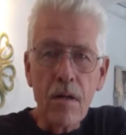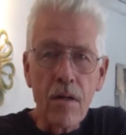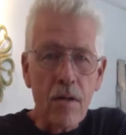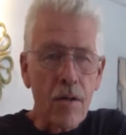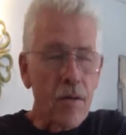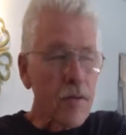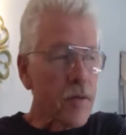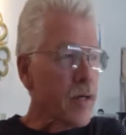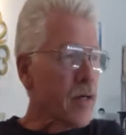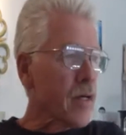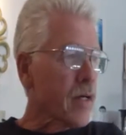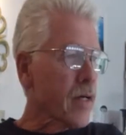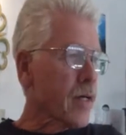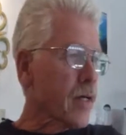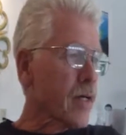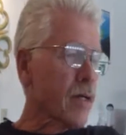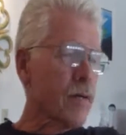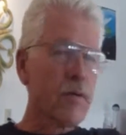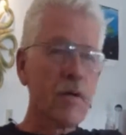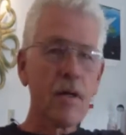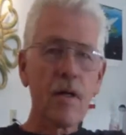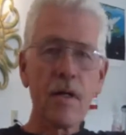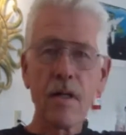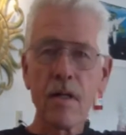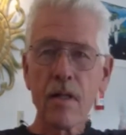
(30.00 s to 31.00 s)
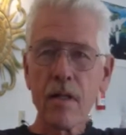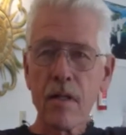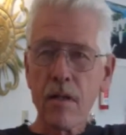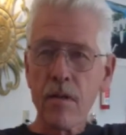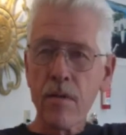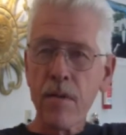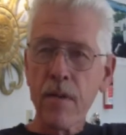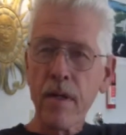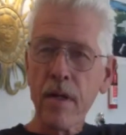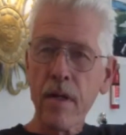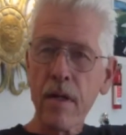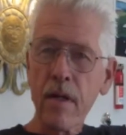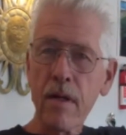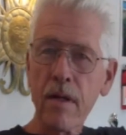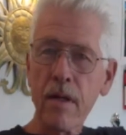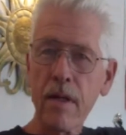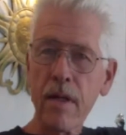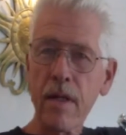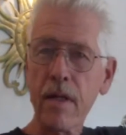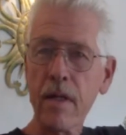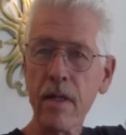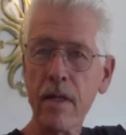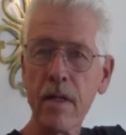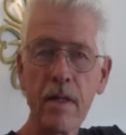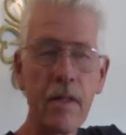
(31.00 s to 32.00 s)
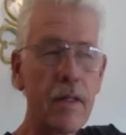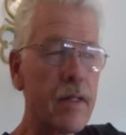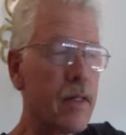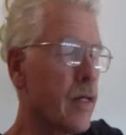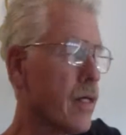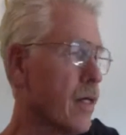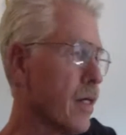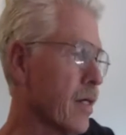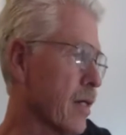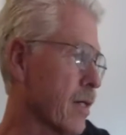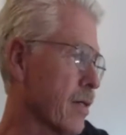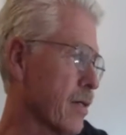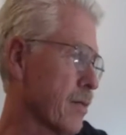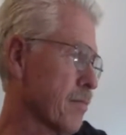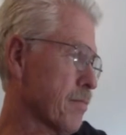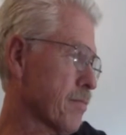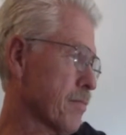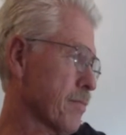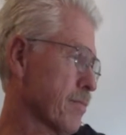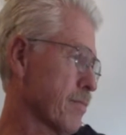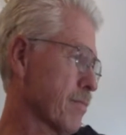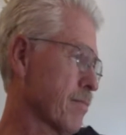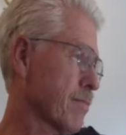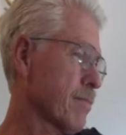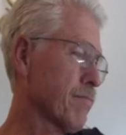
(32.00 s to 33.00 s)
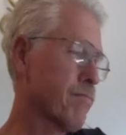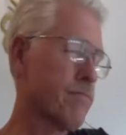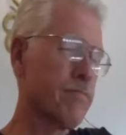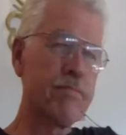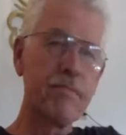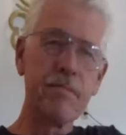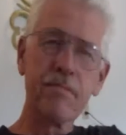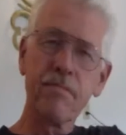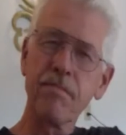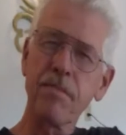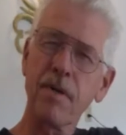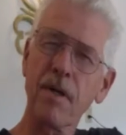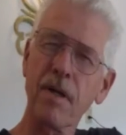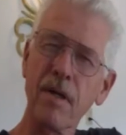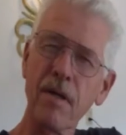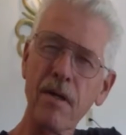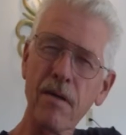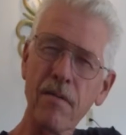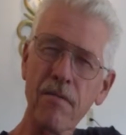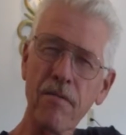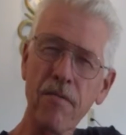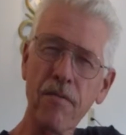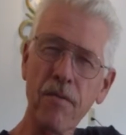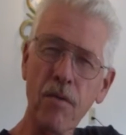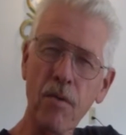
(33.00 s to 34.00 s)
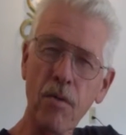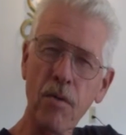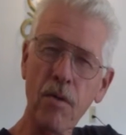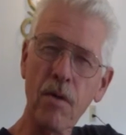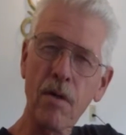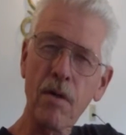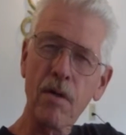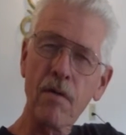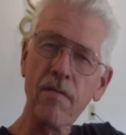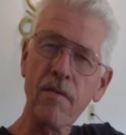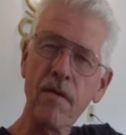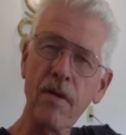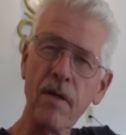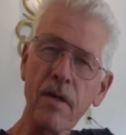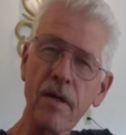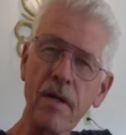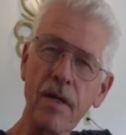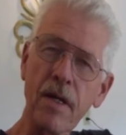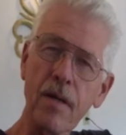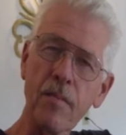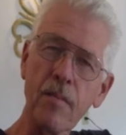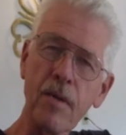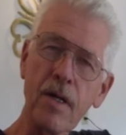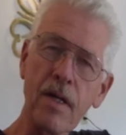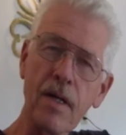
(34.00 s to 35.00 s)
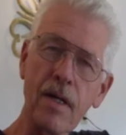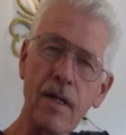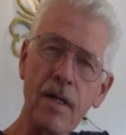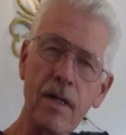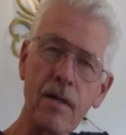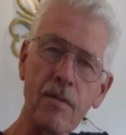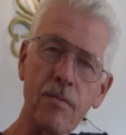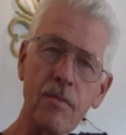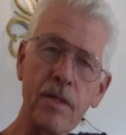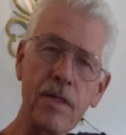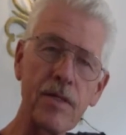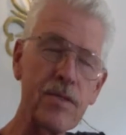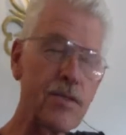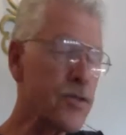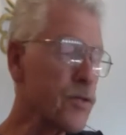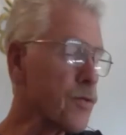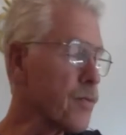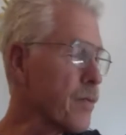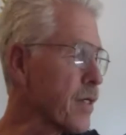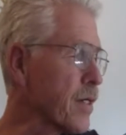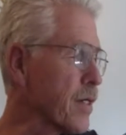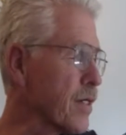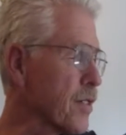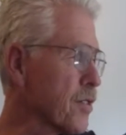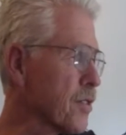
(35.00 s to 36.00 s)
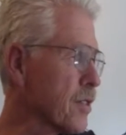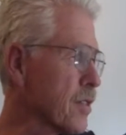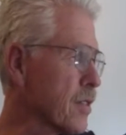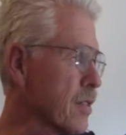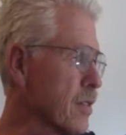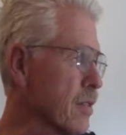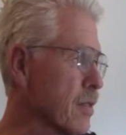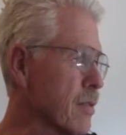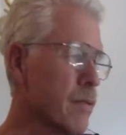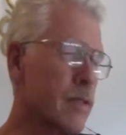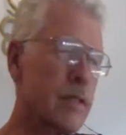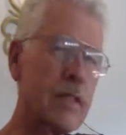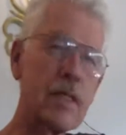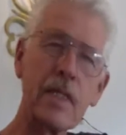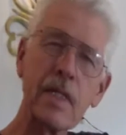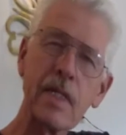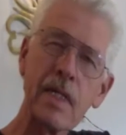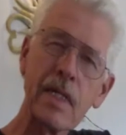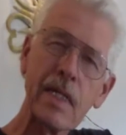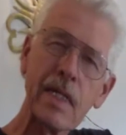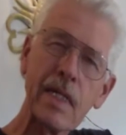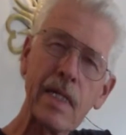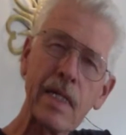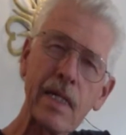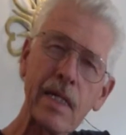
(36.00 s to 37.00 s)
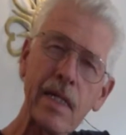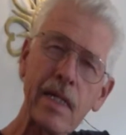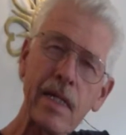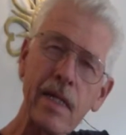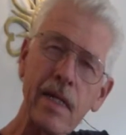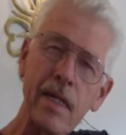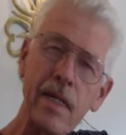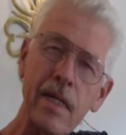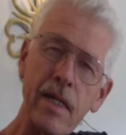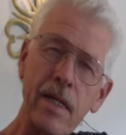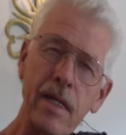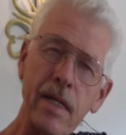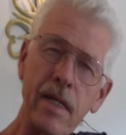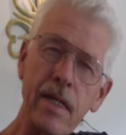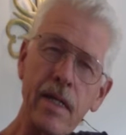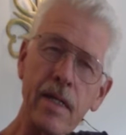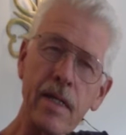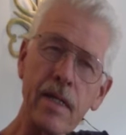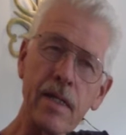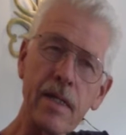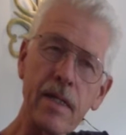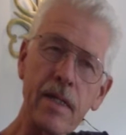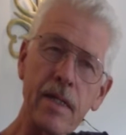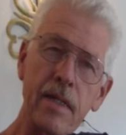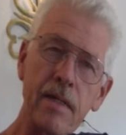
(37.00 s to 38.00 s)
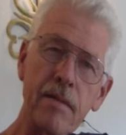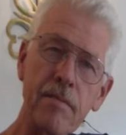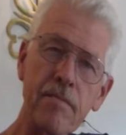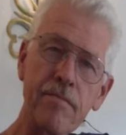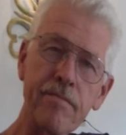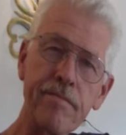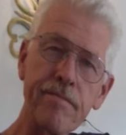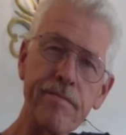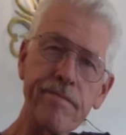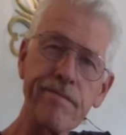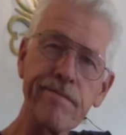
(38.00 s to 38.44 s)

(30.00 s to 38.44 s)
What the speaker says: Okay, well, here we are again, part 4 of our Yamaha restoration, and